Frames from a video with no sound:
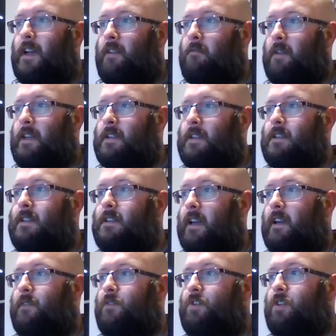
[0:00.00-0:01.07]
animated
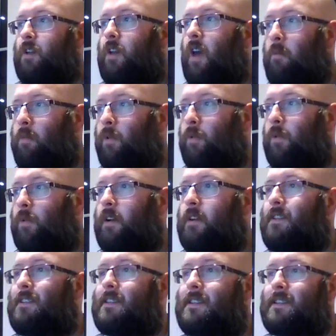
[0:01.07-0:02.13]
television couple
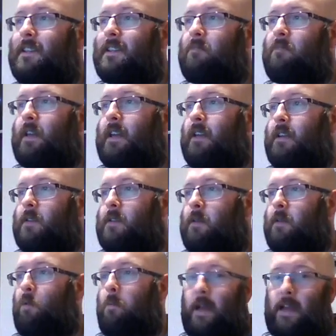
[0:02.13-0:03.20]
to sleep in a
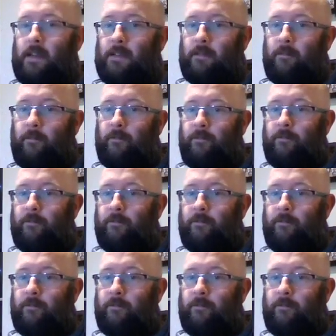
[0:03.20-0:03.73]
double bed?